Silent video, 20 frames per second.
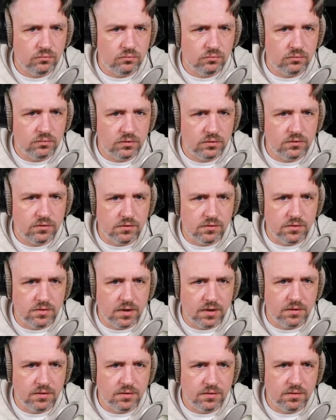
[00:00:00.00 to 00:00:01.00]
This is
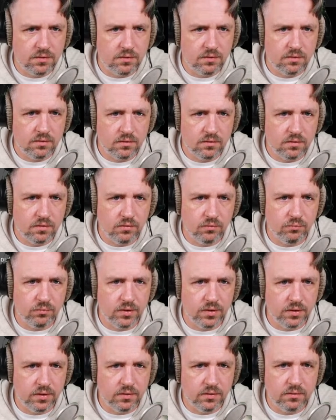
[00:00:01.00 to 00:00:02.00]
at
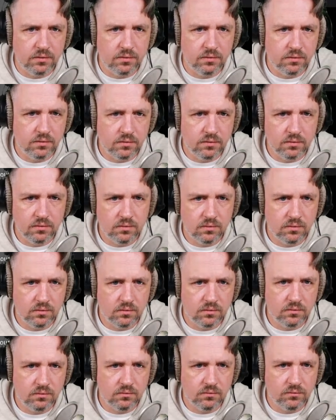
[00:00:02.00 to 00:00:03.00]
grid
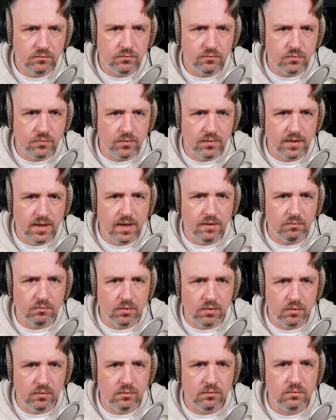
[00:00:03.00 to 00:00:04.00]
for that
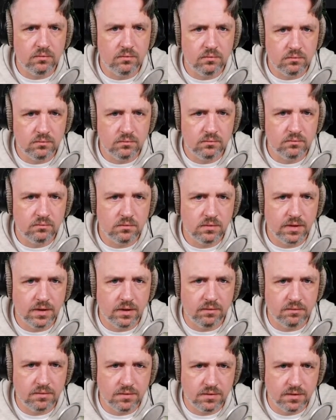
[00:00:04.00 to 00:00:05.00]
row.
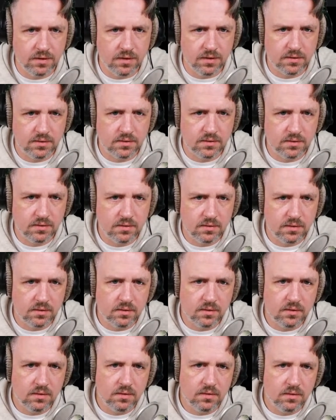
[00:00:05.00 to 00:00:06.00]
Count, yes.
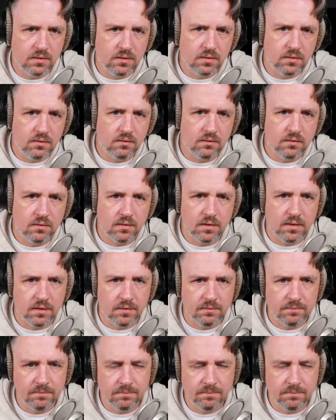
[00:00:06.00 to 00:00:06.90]
Okay.